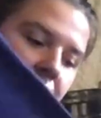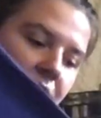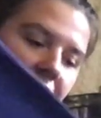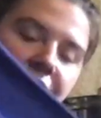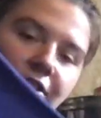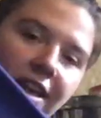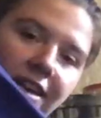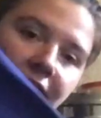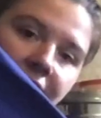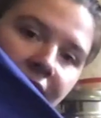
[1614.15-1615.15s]
And they're like
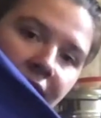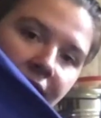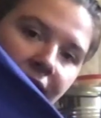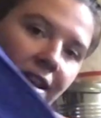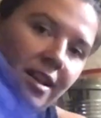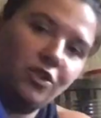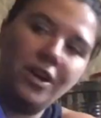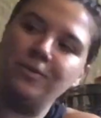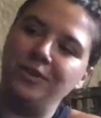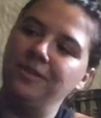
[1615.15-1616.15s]
a
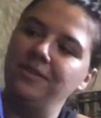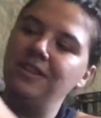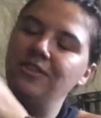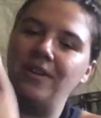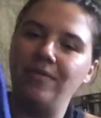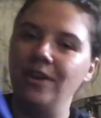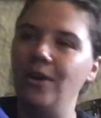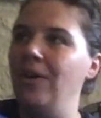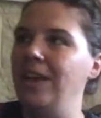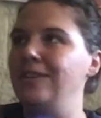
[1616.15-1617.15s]
trouser. These are definitely
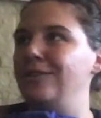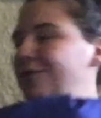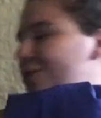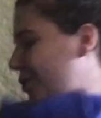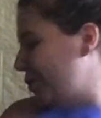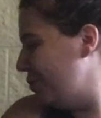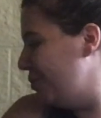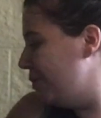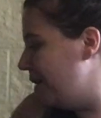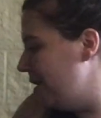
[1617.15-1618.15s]
going
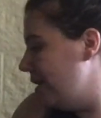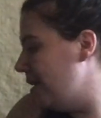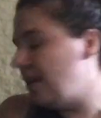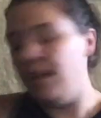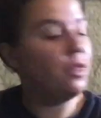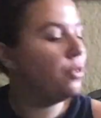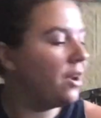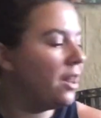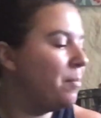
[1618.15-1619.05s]
to ThredUp.